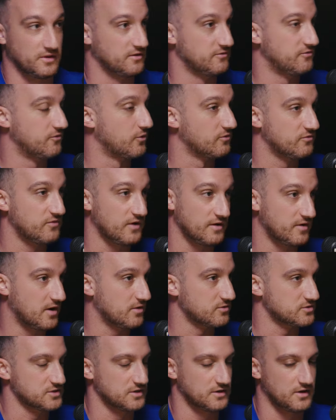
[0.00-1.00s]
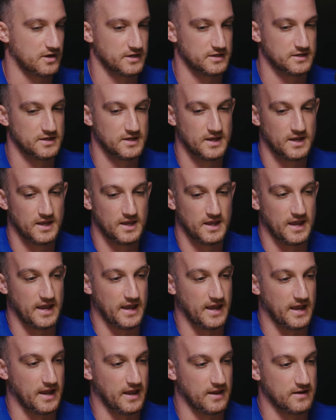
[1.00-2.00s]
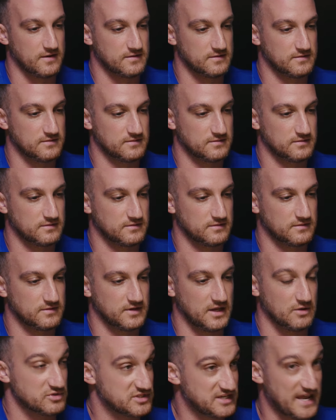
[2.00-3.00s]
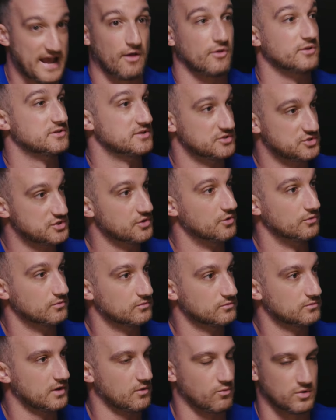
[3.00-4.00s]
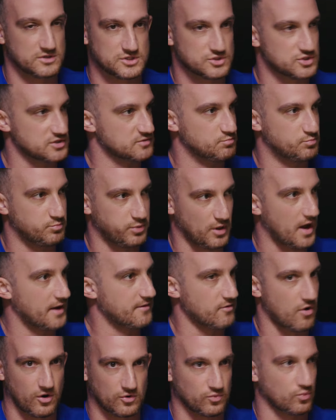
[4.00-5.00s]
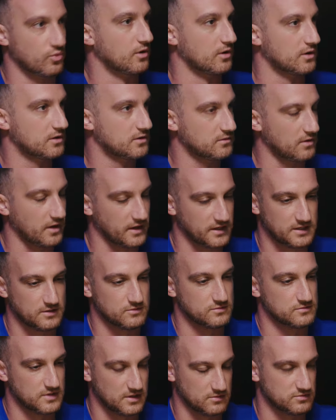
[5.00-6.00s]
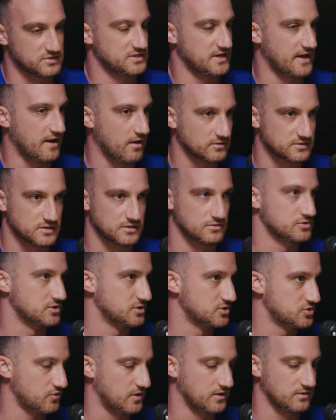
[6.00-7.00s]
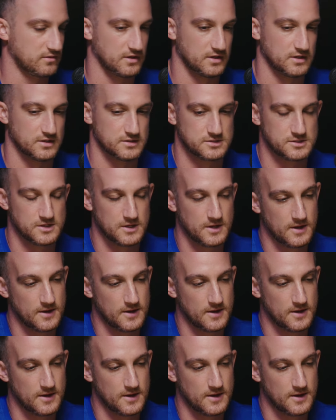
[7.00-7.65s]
like four or five hours a night. Wow. And he was talented too. It wasn't just blind hard work. Like he, he was talented. It was a strength of his.